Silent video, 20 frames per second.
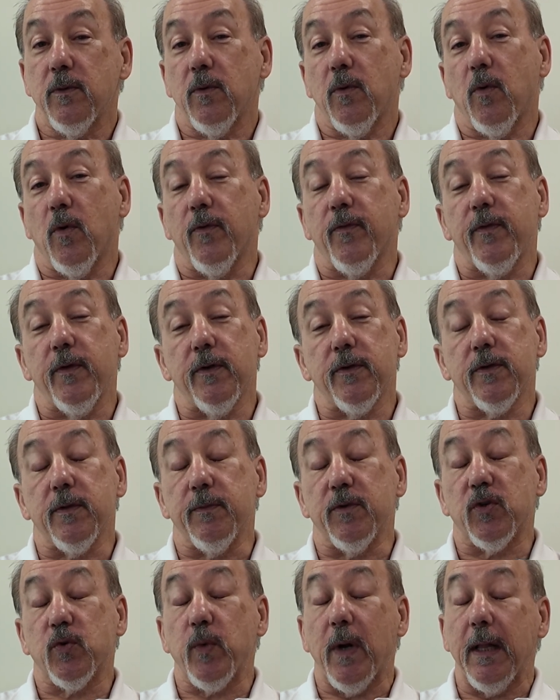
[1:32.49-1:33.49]
or feel
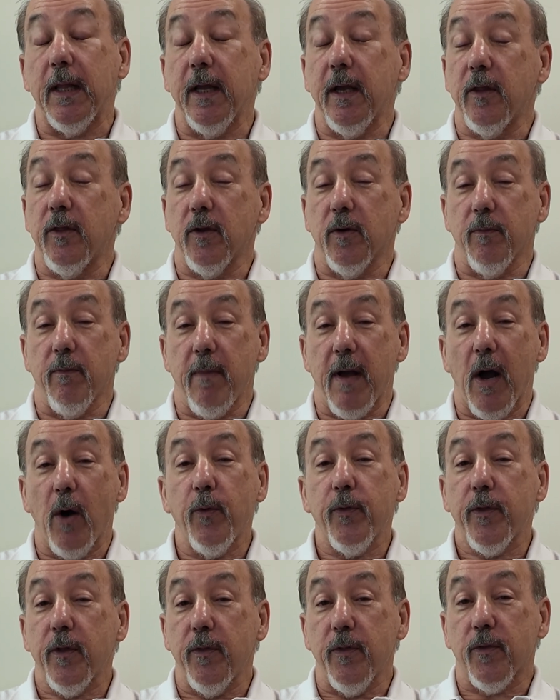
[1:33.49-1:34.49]
some swelling in their
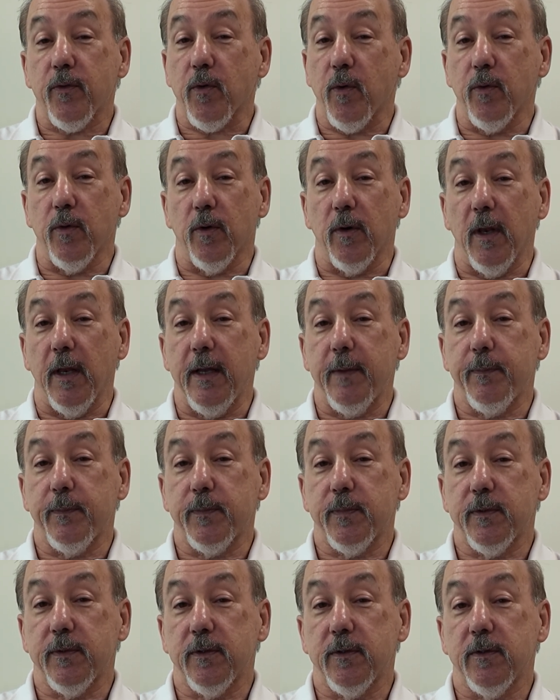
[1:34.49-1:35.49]
mouth and throat or
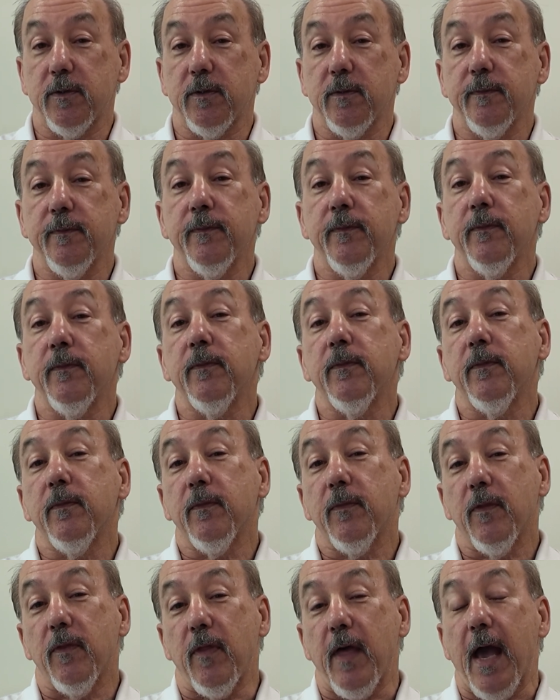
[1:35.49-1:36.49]
lips,
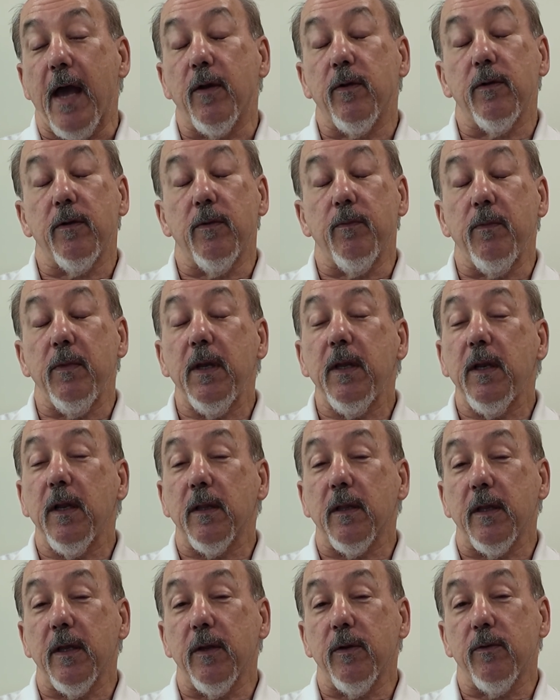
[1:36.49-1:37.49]
that
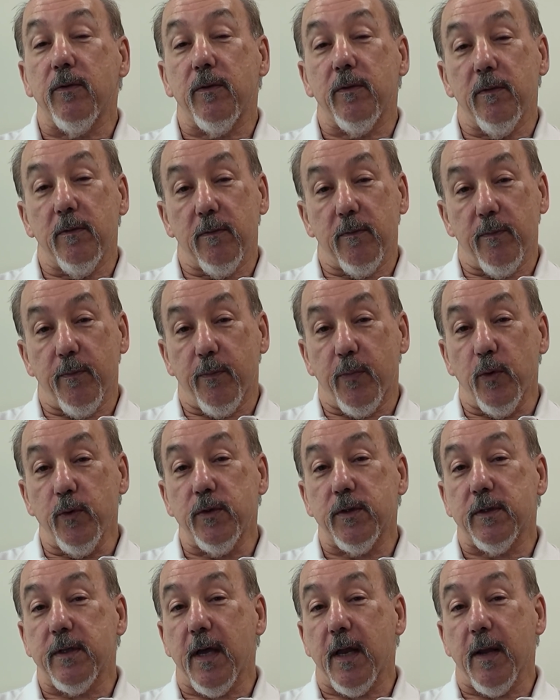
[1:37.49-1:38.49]
immediately
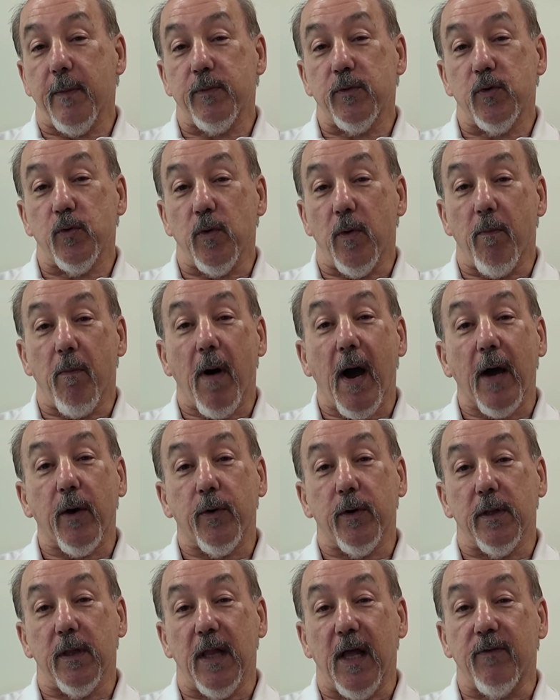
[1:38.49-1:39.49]
boosts that up to a
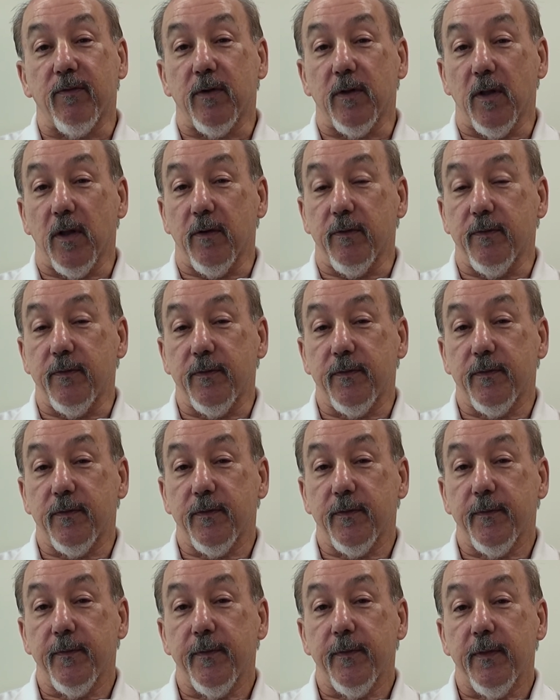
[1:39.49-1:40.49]
moderate level of
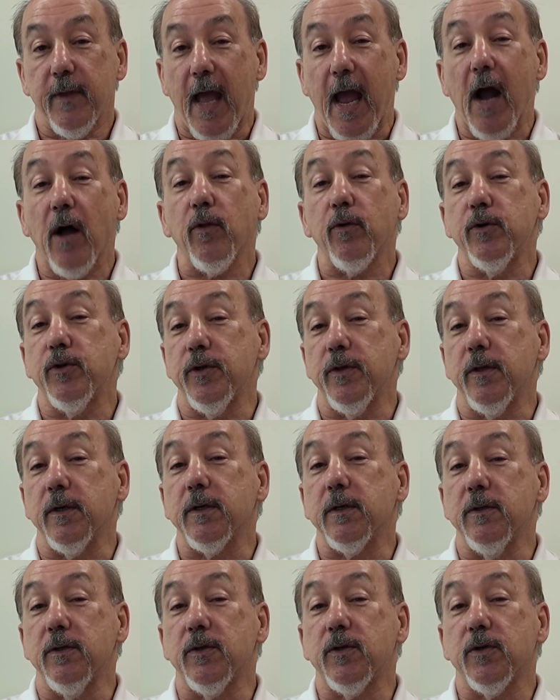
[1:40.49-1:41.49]
allergy. The
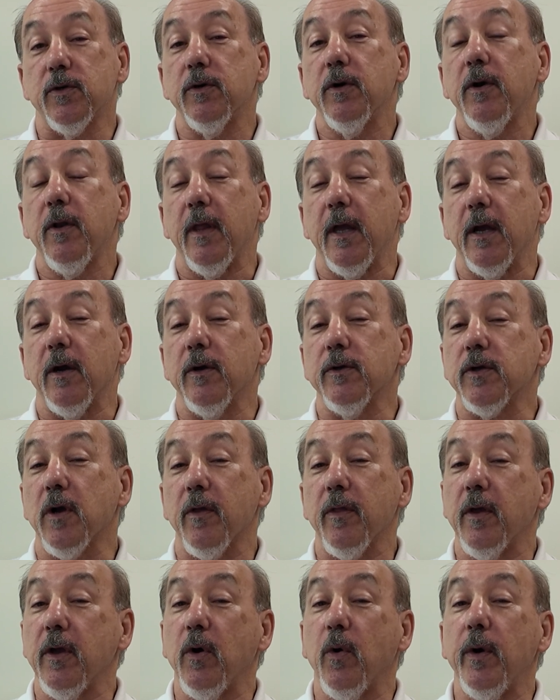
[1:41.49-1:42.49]
concern there is,
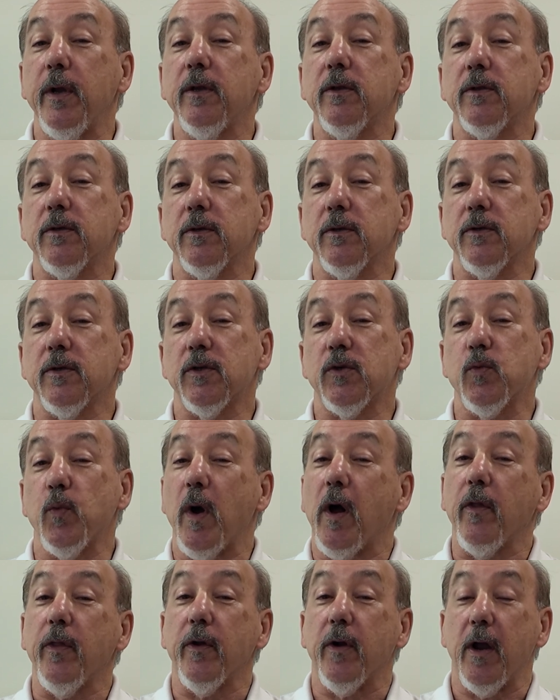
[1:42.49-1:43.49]
are they going to
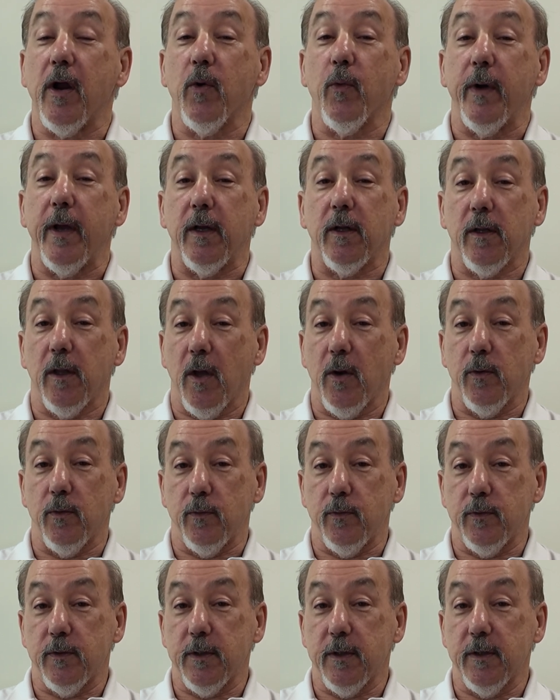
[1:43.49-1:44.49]
swell their airway
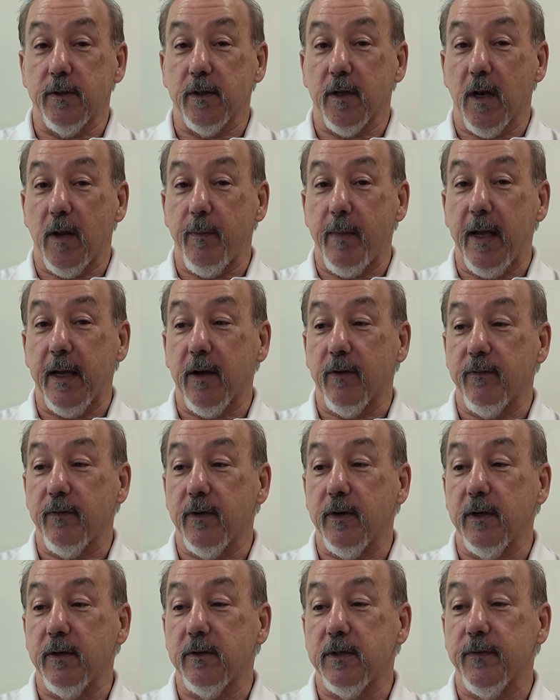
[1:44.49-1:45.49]
closed? And is it going to make a
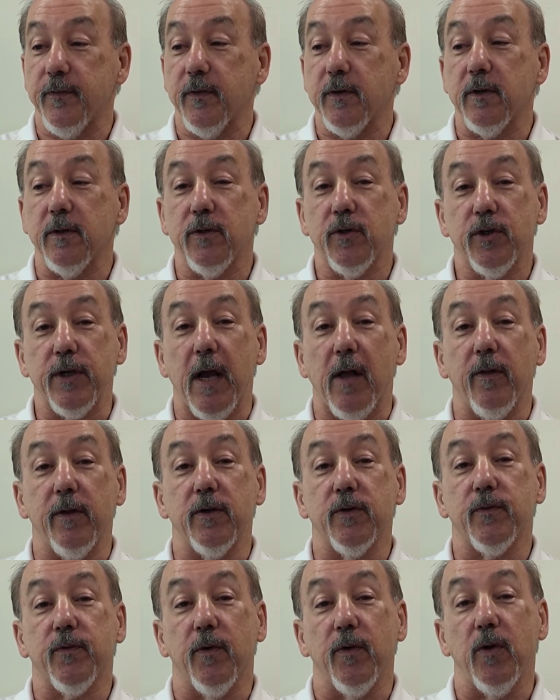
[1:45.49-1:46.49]
very difficult
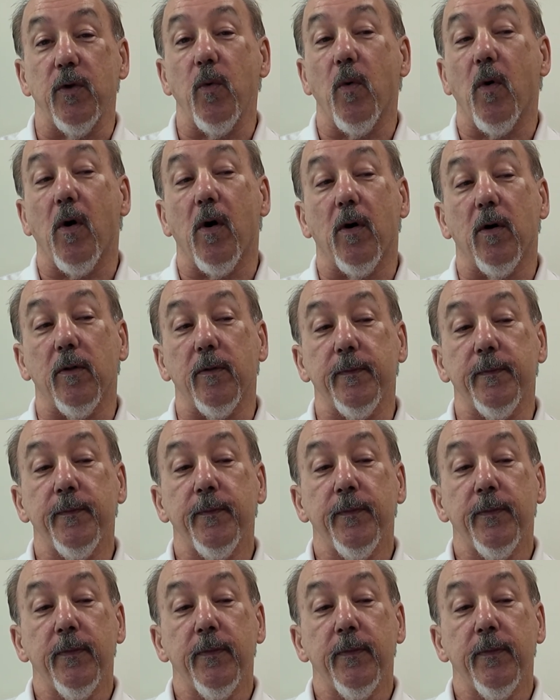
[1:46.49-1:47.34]
challenge for you all